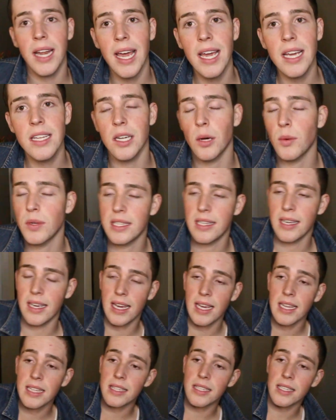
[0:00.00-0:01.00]
age, I was
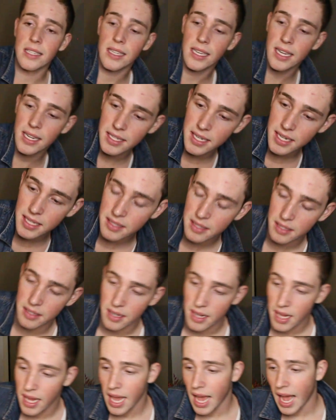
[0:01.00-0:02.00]
instantly addicted.
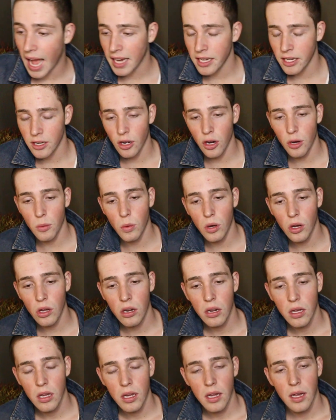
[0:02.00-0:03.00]
And you know
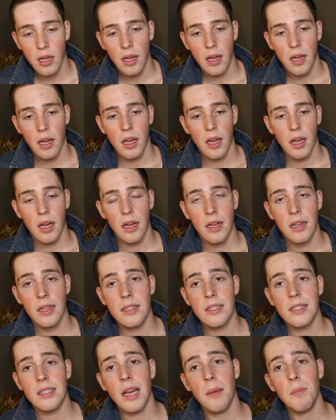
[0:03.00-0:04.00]
what?
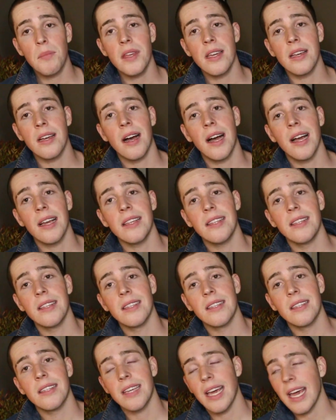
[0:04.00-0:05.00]
Something I
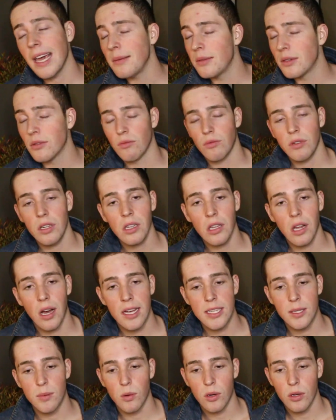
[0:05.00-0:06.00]
came to
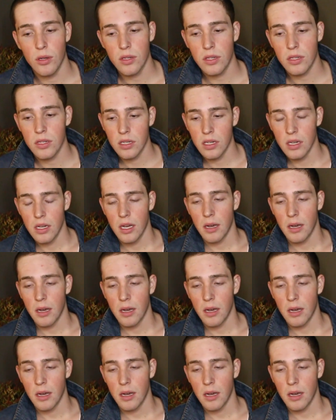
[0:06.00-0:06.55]
realize was,